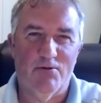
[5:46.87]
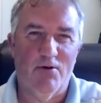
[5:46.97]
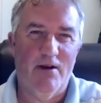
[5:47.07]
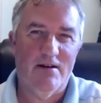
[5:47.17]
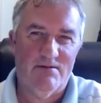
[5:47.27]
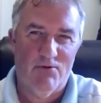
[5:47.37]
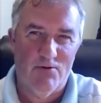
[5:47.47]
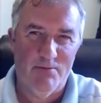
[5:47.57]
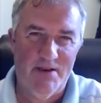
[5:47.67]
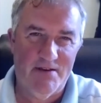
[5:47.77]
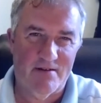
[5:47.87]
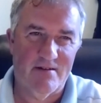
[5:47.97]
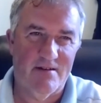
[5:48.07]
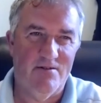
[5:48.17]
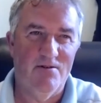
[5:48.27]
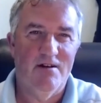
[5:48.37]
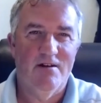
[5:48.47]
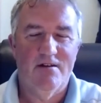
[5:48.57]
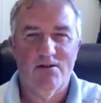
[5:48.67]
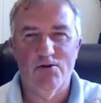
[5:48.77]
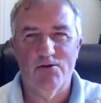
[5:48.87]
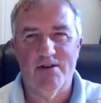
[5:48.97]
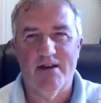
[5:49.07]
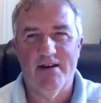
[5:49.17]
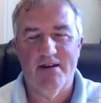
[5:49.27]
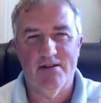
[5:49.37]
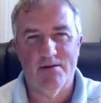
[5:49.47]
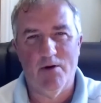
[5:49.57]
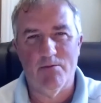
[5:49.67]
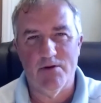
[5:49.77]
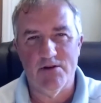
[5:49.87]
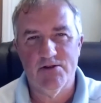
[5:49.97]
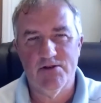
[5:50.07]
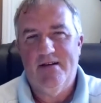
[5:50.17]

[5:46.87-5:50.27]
thrown out of all the meetings and you couldn't get anything published.